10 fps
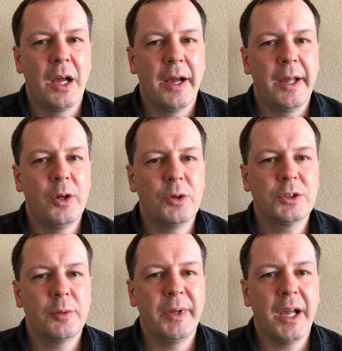He
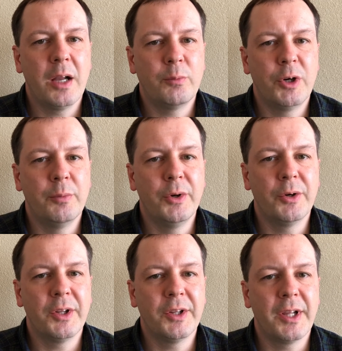also began
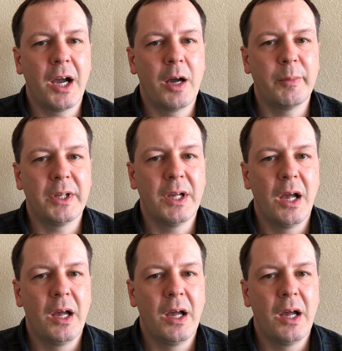rebuilding the army,